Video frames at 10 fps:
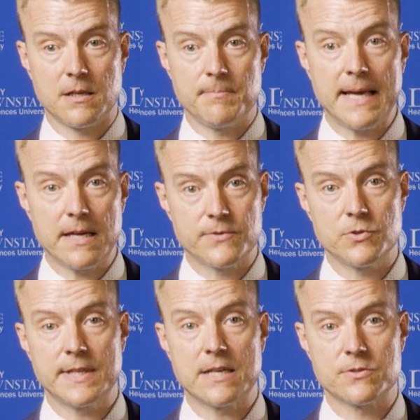May of
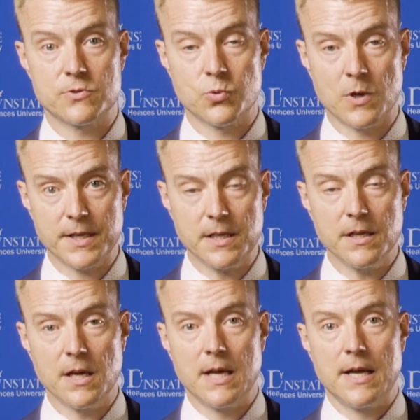2020
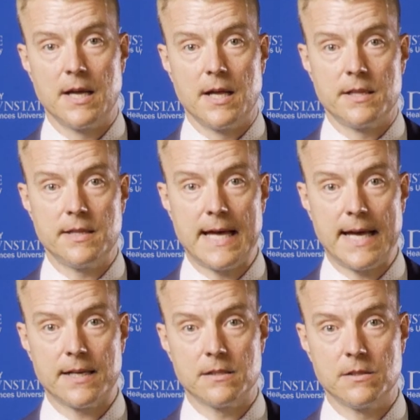
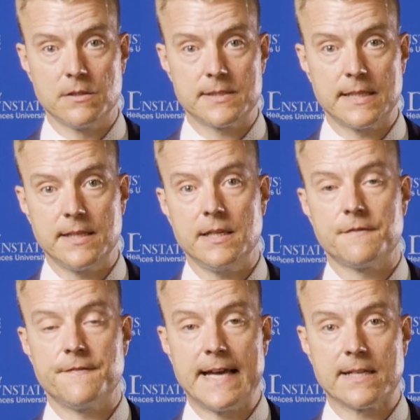that looked at the
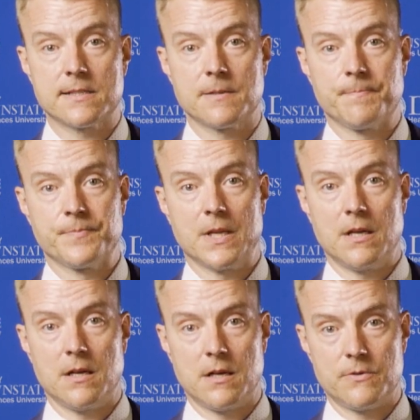effect
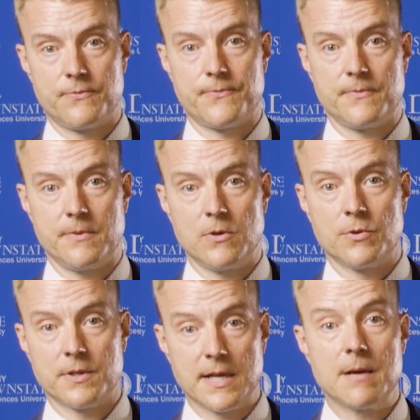of, or
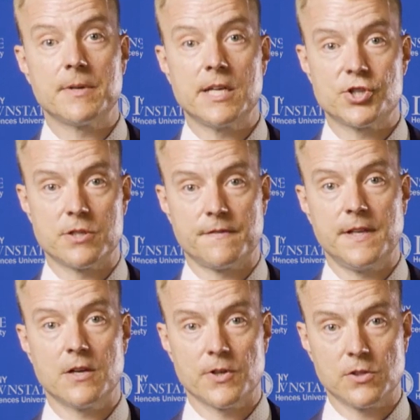the combination of
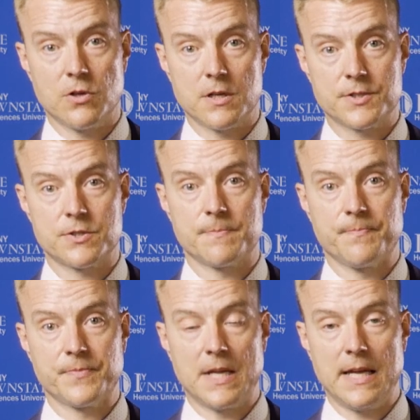hearing loss
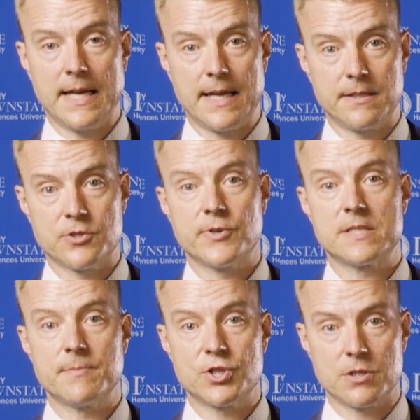and the
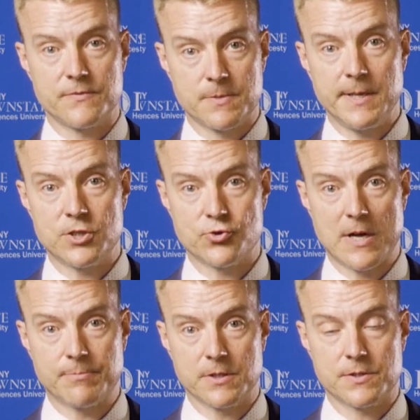transmission of speech
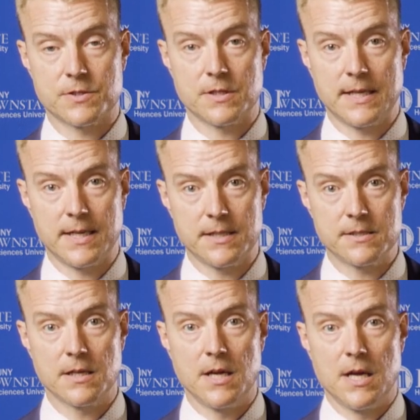droplets.
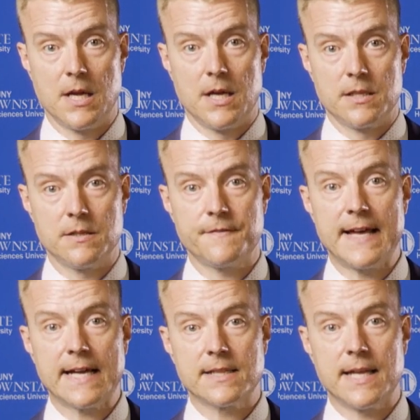And the
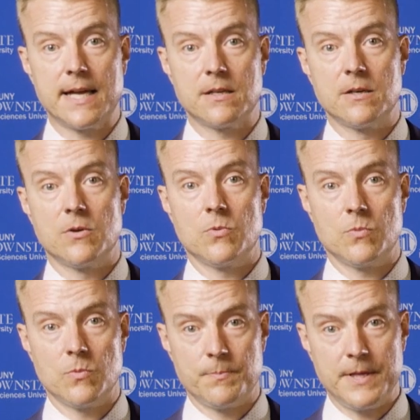fact that
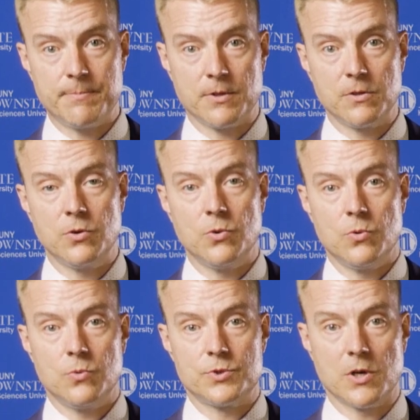people
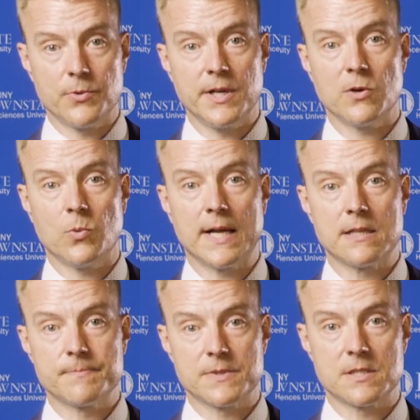who don't hear
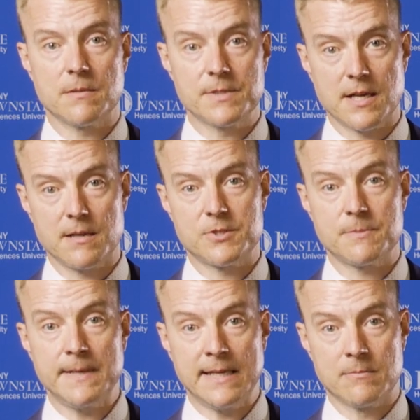well sometimes
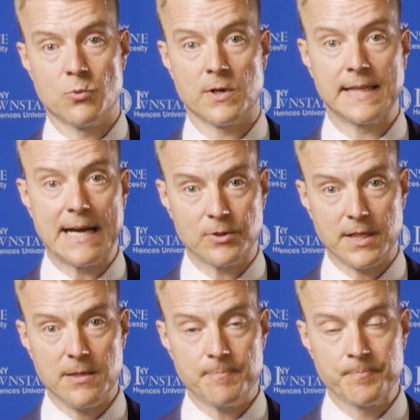speak more loudly